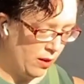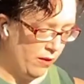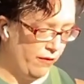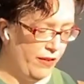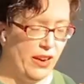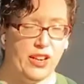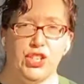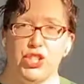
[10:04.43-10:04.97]

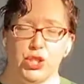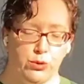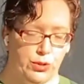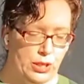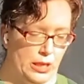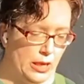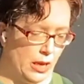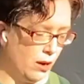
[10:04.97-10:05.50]
Very
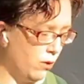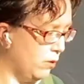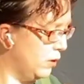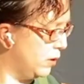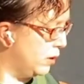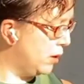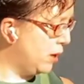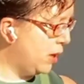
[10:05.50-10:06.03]
juicy though,
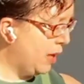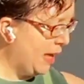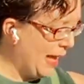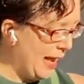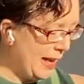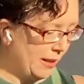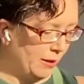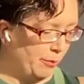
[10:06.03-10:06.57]

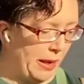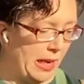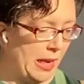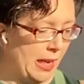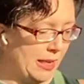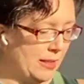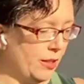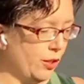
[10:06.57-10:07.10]
and
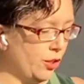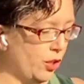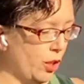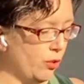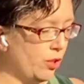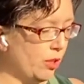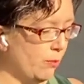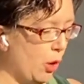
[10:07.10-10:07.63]
because they're so
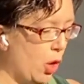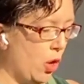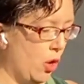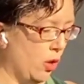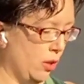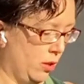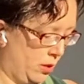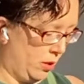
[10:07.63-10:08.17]

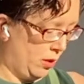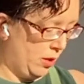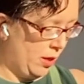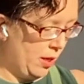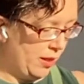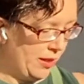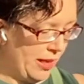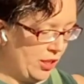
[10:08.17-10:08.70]
small,
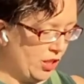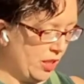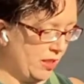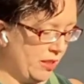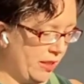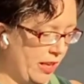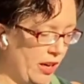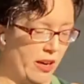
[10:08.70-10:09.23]

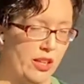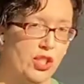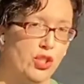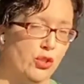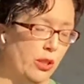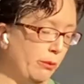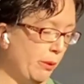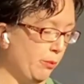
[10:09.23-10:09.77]
they're
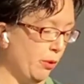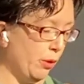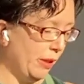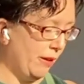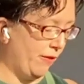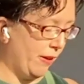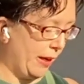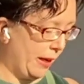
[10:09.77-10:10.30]
extremely
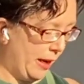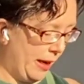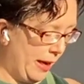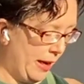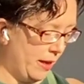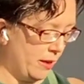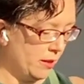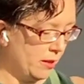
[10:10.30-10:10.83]
prolific,
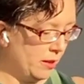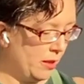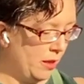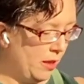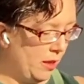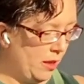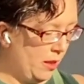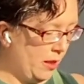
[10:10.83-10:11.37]
and
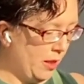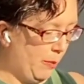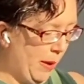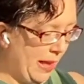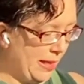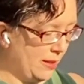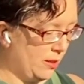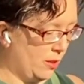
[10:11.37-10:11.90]
the
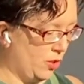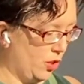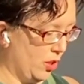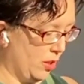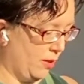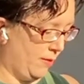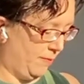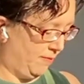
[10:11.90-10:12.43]
pests
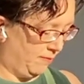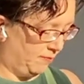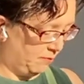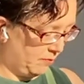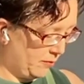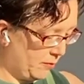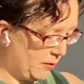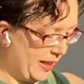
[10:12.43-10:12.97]
just
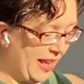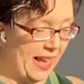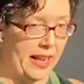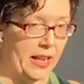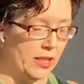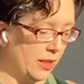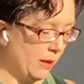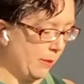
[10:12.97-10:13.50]
can't
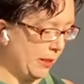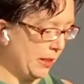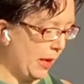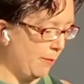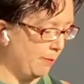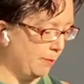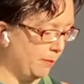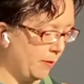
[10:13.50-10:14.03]
get to them in time.